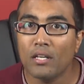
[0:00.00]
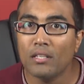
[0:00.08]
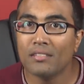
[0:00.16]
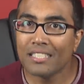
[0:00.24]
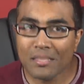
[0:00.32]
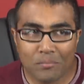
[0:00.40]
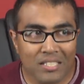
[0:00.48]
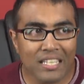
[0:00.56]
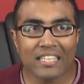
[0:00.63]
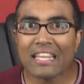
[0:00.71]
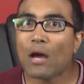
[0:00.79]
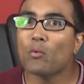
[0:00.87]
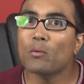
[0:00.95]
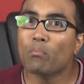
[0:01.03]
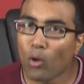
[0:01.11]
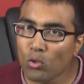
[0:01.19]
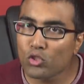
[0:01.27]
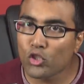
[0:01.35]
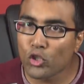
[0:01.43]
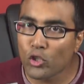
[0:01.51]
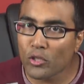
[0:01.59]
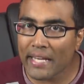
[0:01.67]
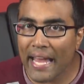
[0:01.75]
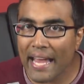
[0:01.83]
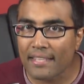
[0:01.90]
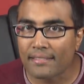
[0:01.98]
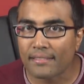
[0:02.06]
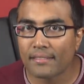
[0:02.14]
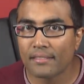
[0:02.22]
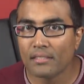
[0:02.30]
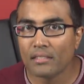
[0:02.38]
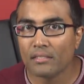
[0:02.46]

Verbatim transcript: Seems like that would bolster her case.